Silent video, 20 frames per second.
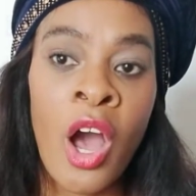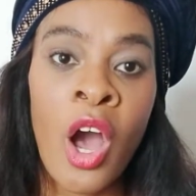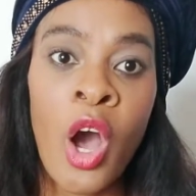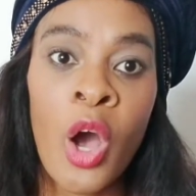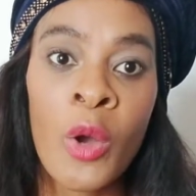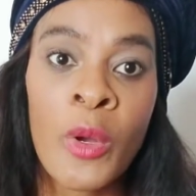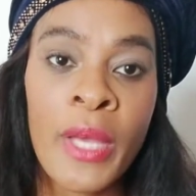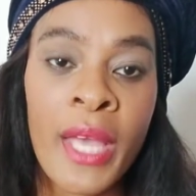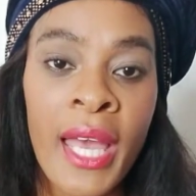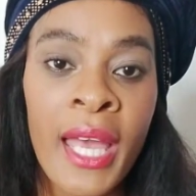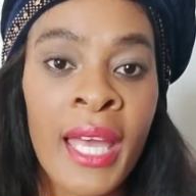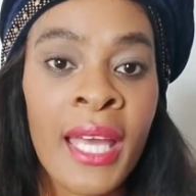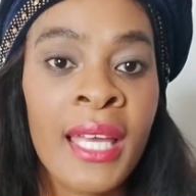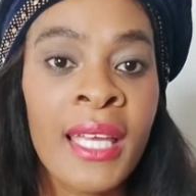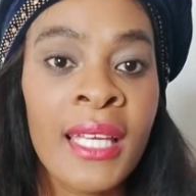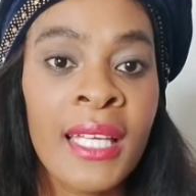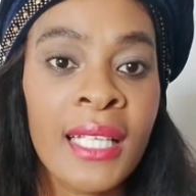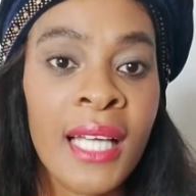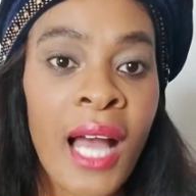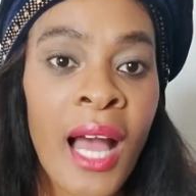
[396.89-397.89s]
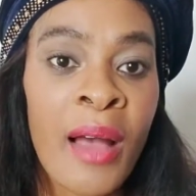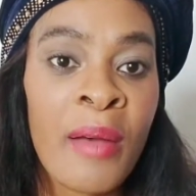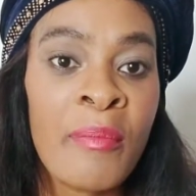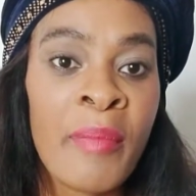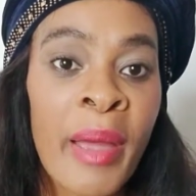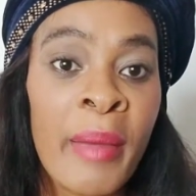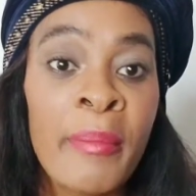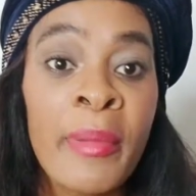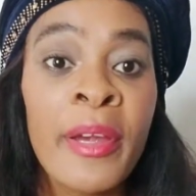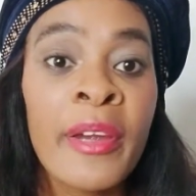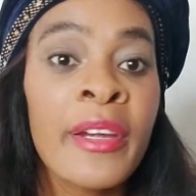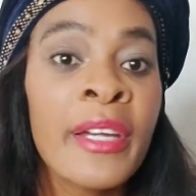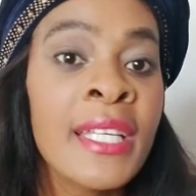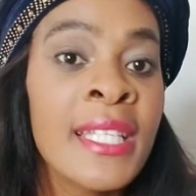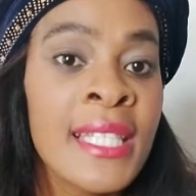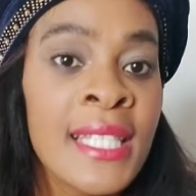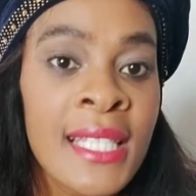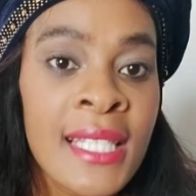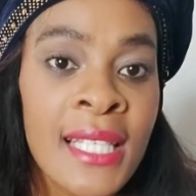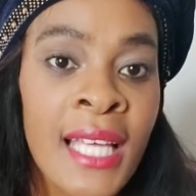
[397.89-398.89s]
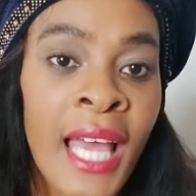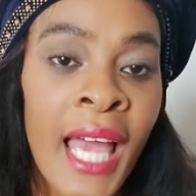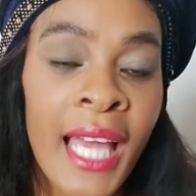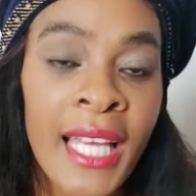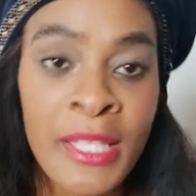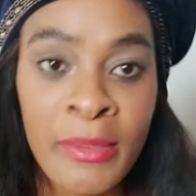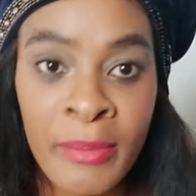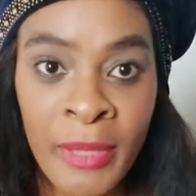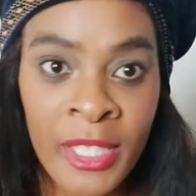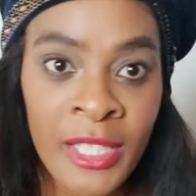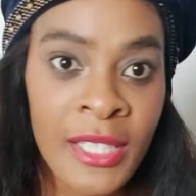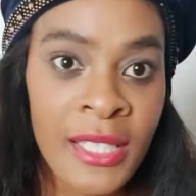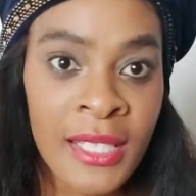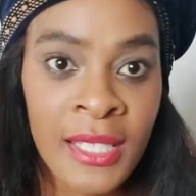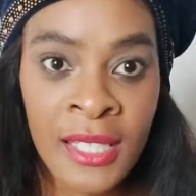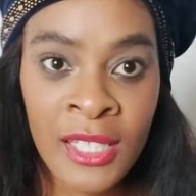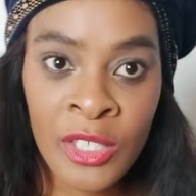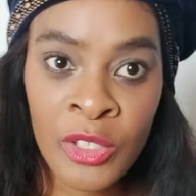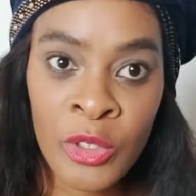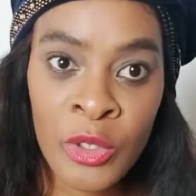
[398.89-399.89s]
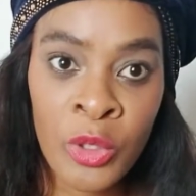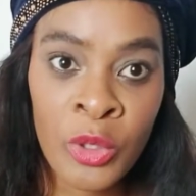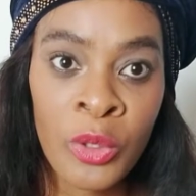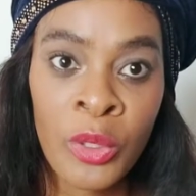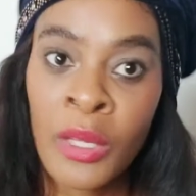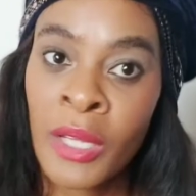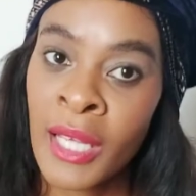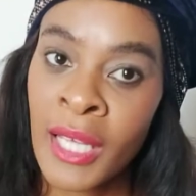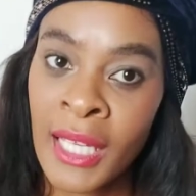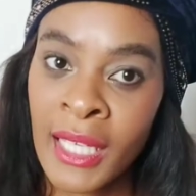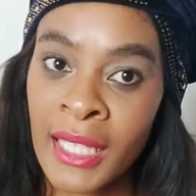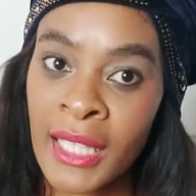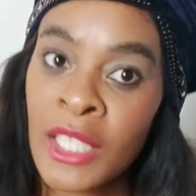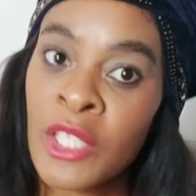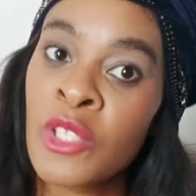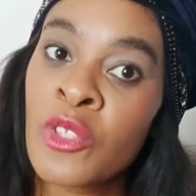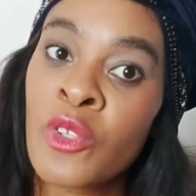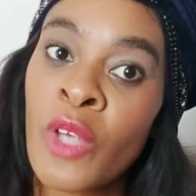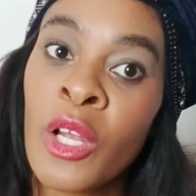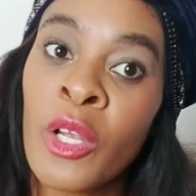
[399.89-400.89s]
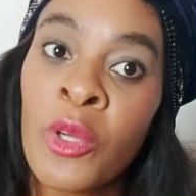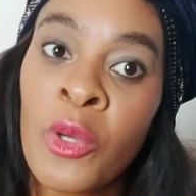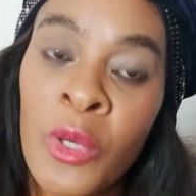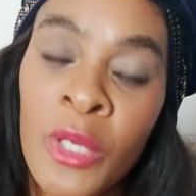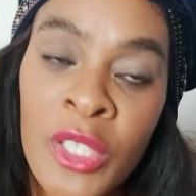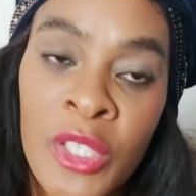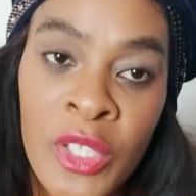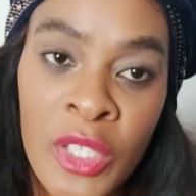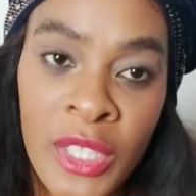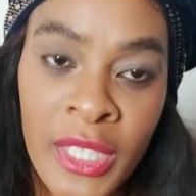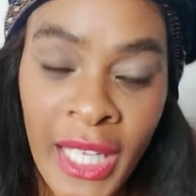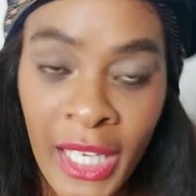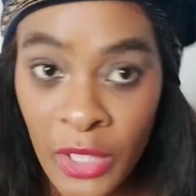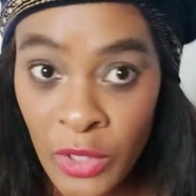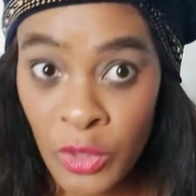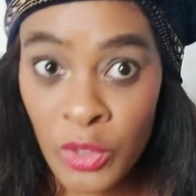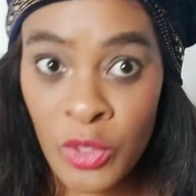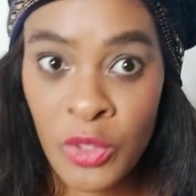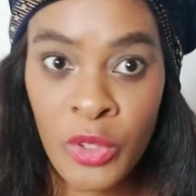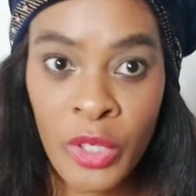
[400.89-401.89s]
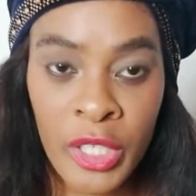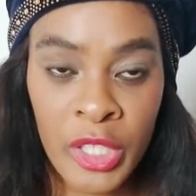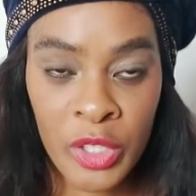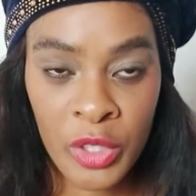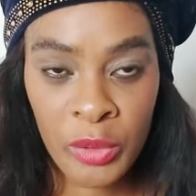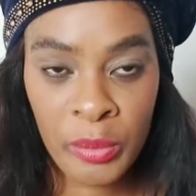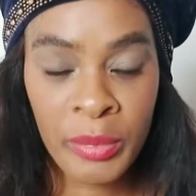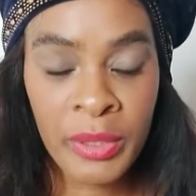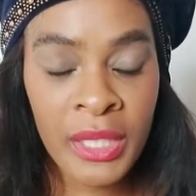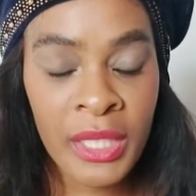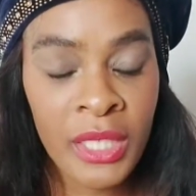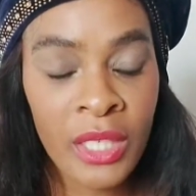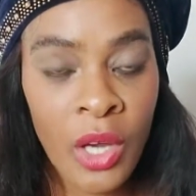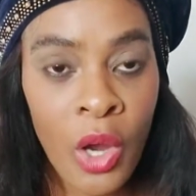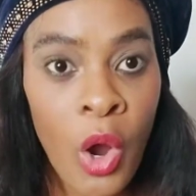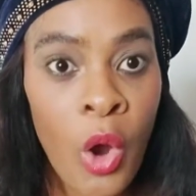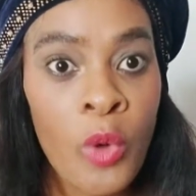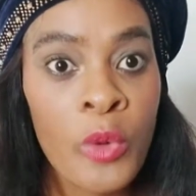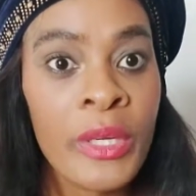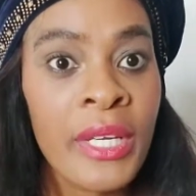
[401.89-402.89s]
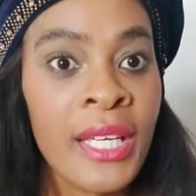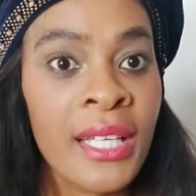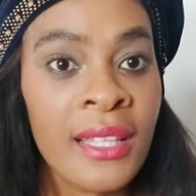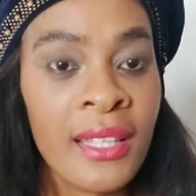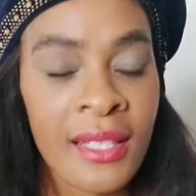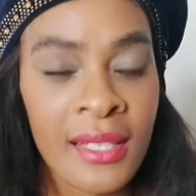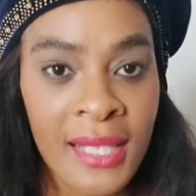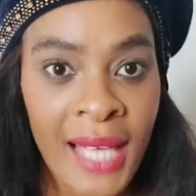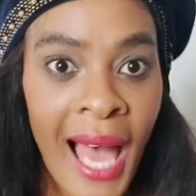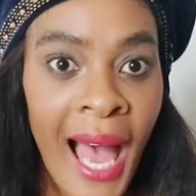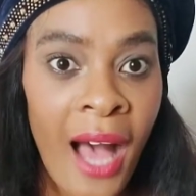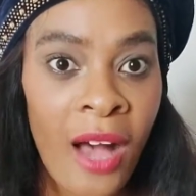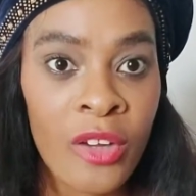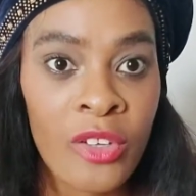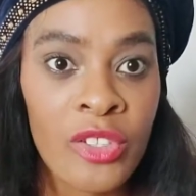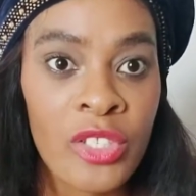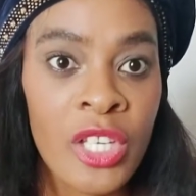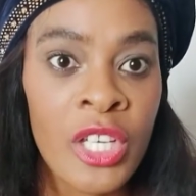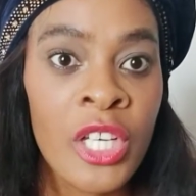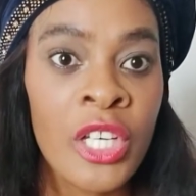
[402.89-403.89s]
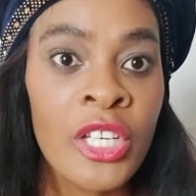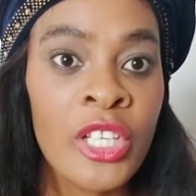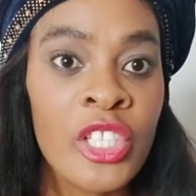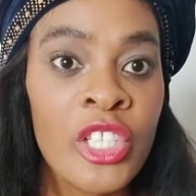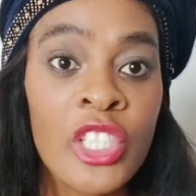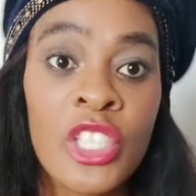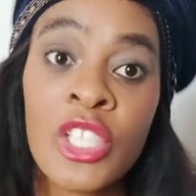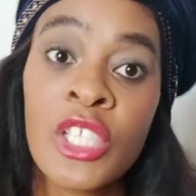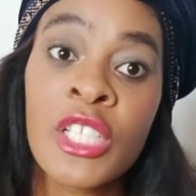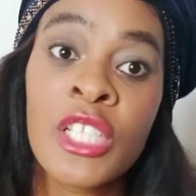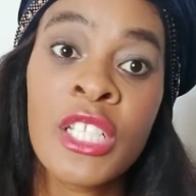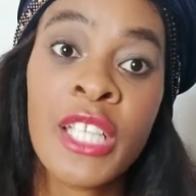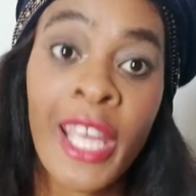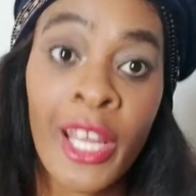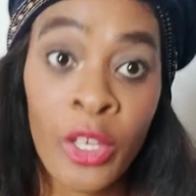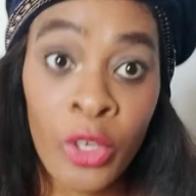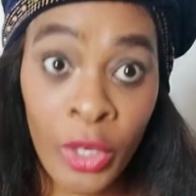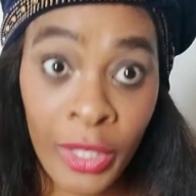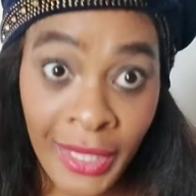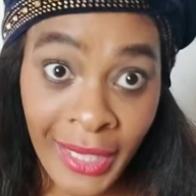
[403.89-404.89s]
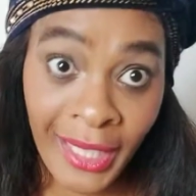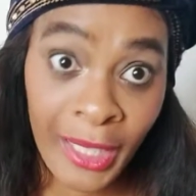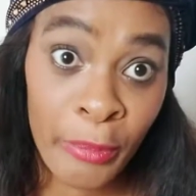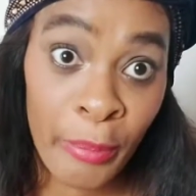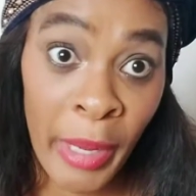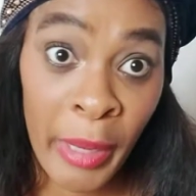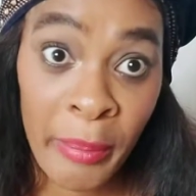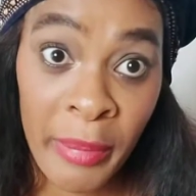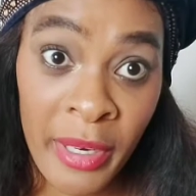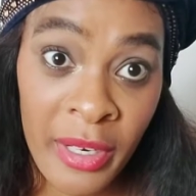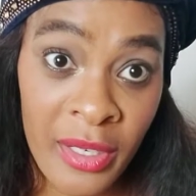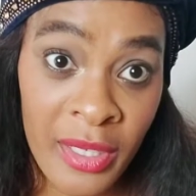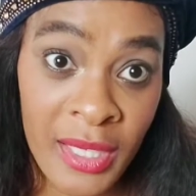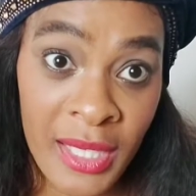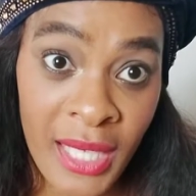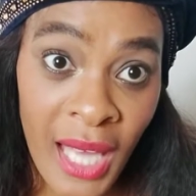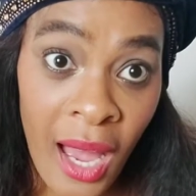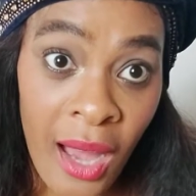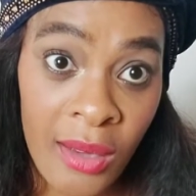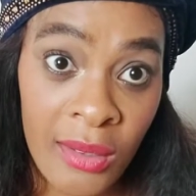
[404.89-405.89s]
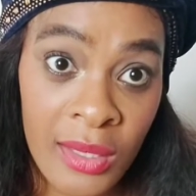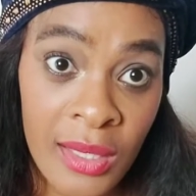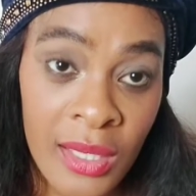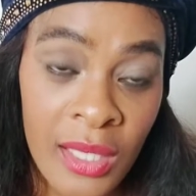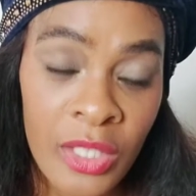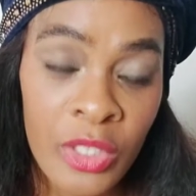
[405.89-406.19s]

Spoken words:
my parents, as much as Tintalo is Teto's going to be owning this house, she cannot kick my parents out.